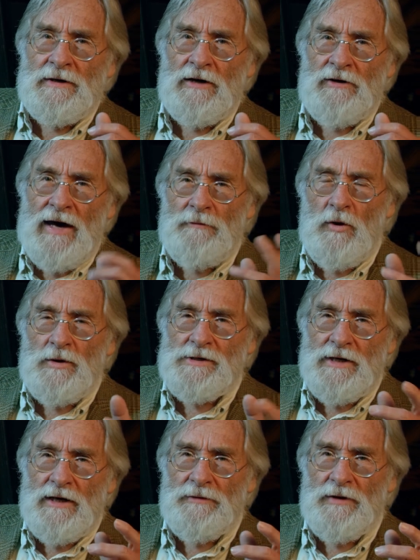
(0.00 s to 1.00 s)
Now Gammell would
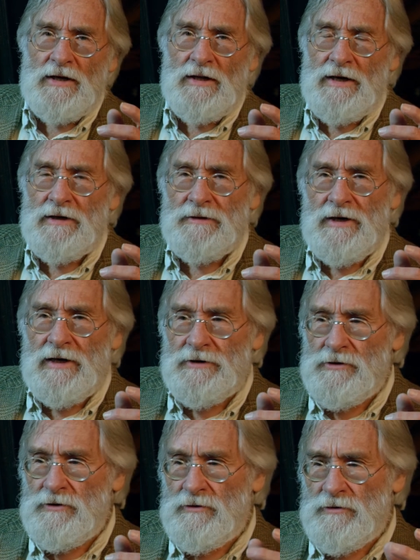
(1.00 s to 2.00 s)
say a thing like that
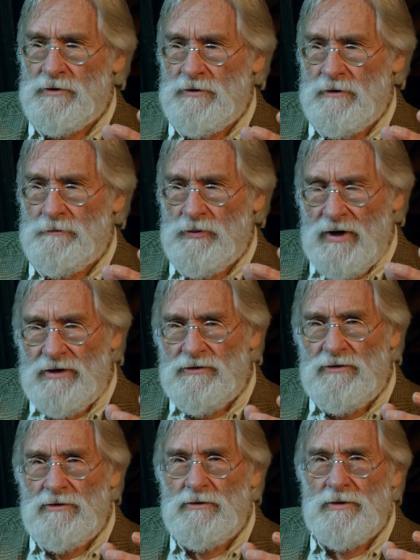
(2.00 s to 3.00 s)
to to impress you